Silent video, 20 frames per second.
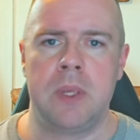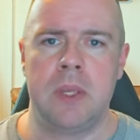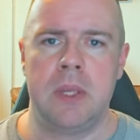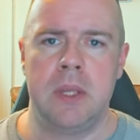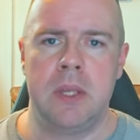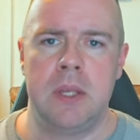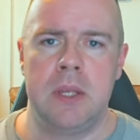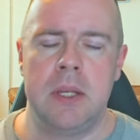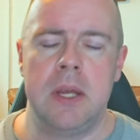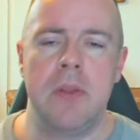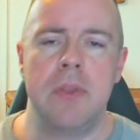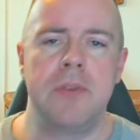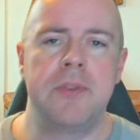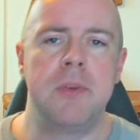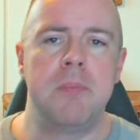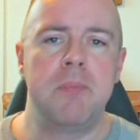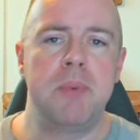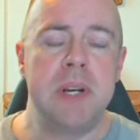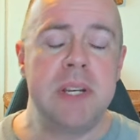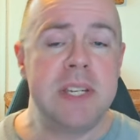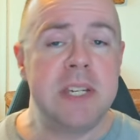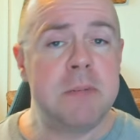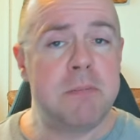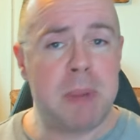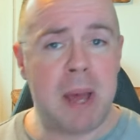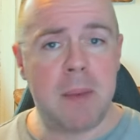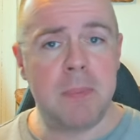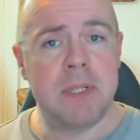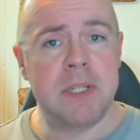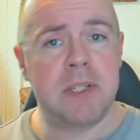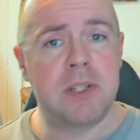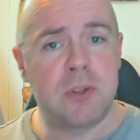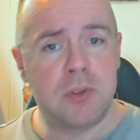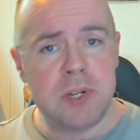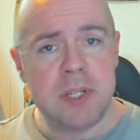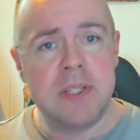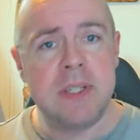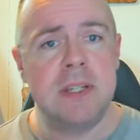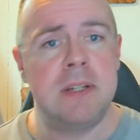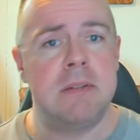Now, there's a British Baptist
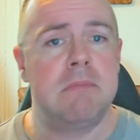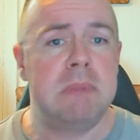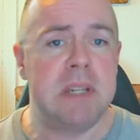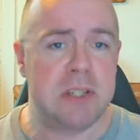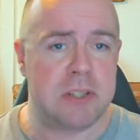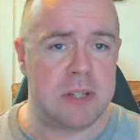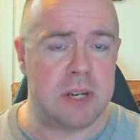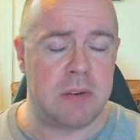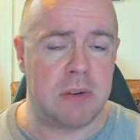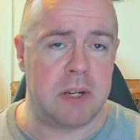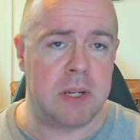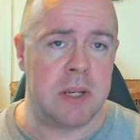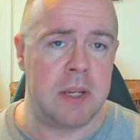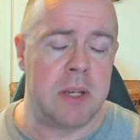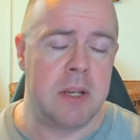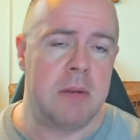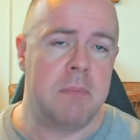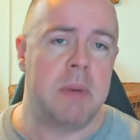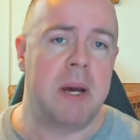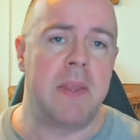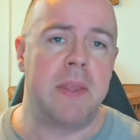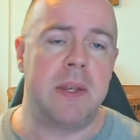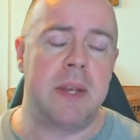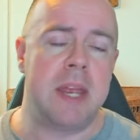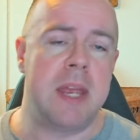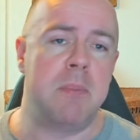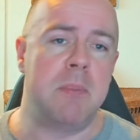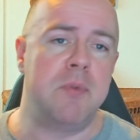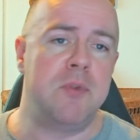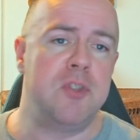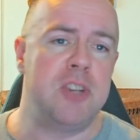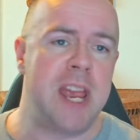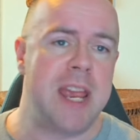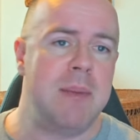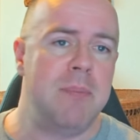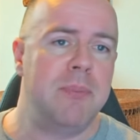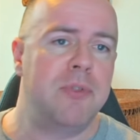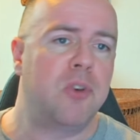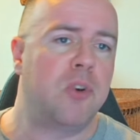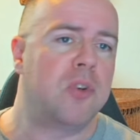Christian missionary by the name of
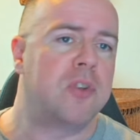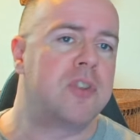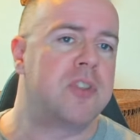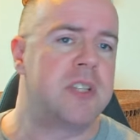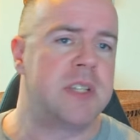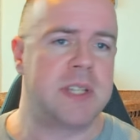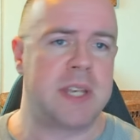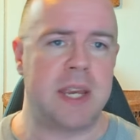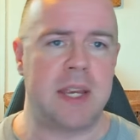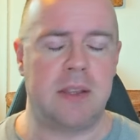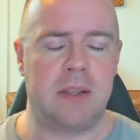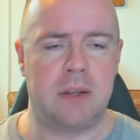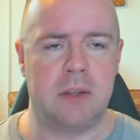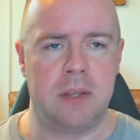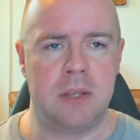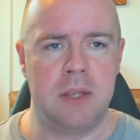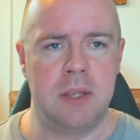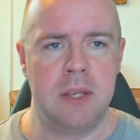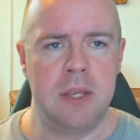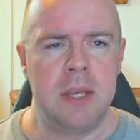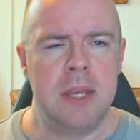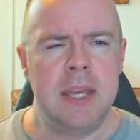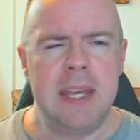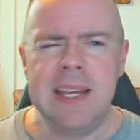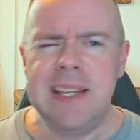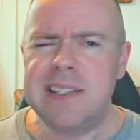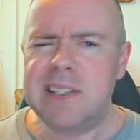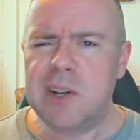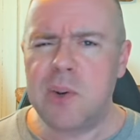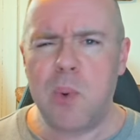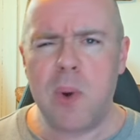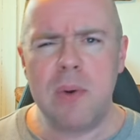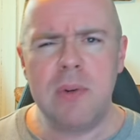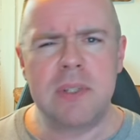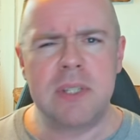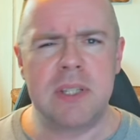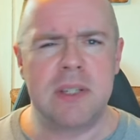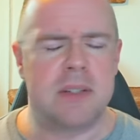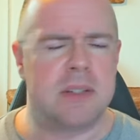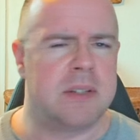James Hudson Taylor. He's
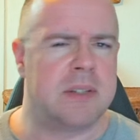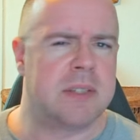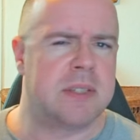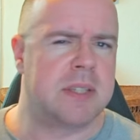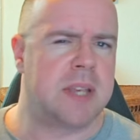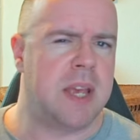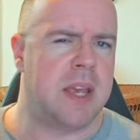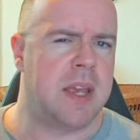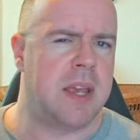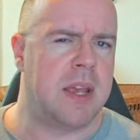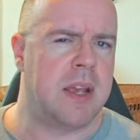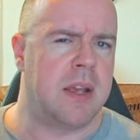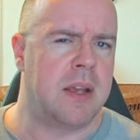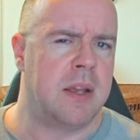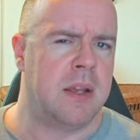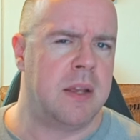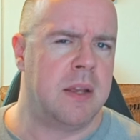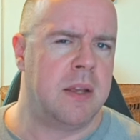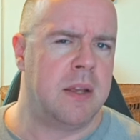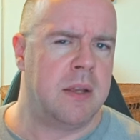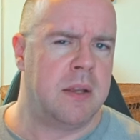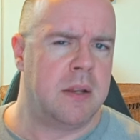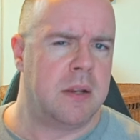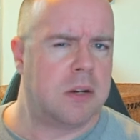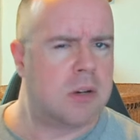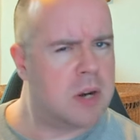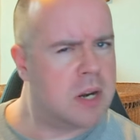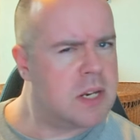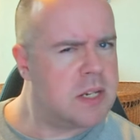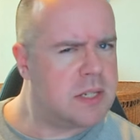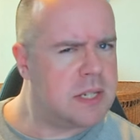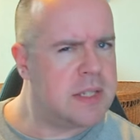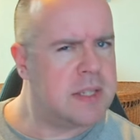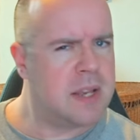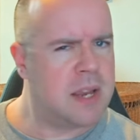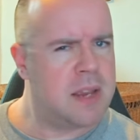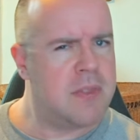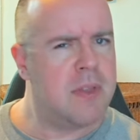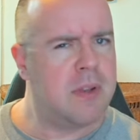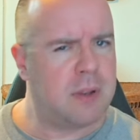quoted as saying, Christ is
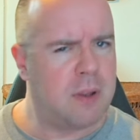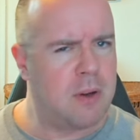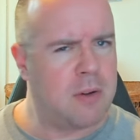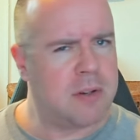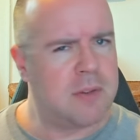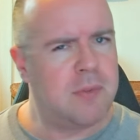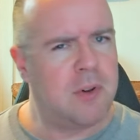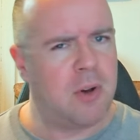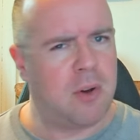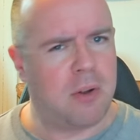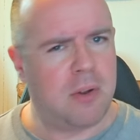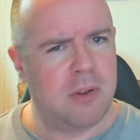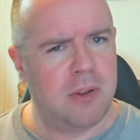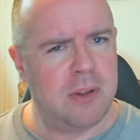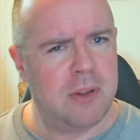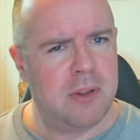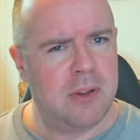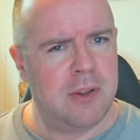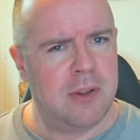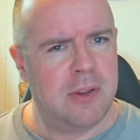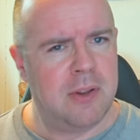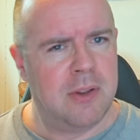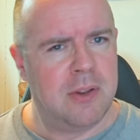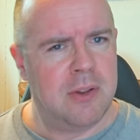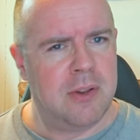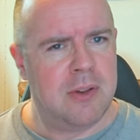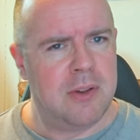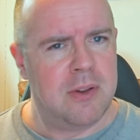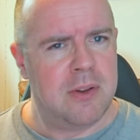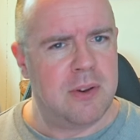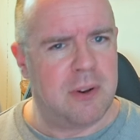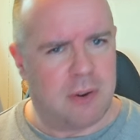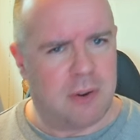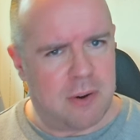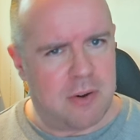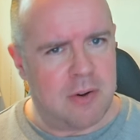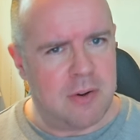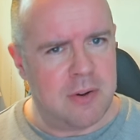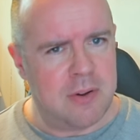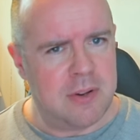either Lord of all,
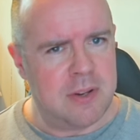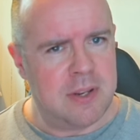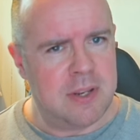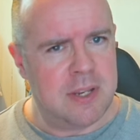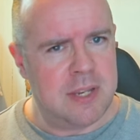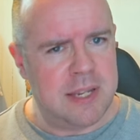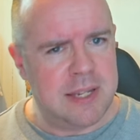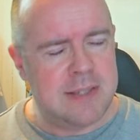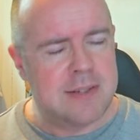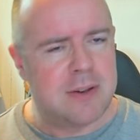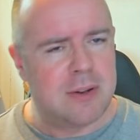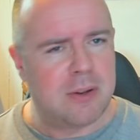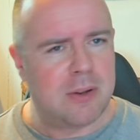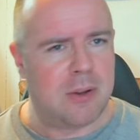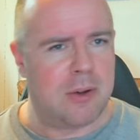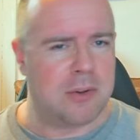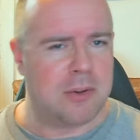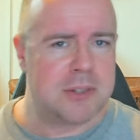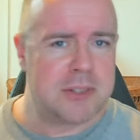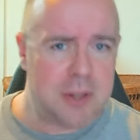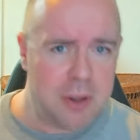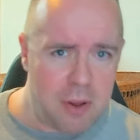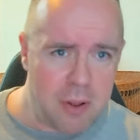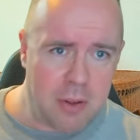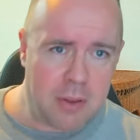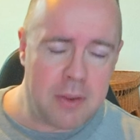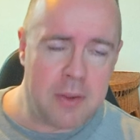or he's not Lord at all.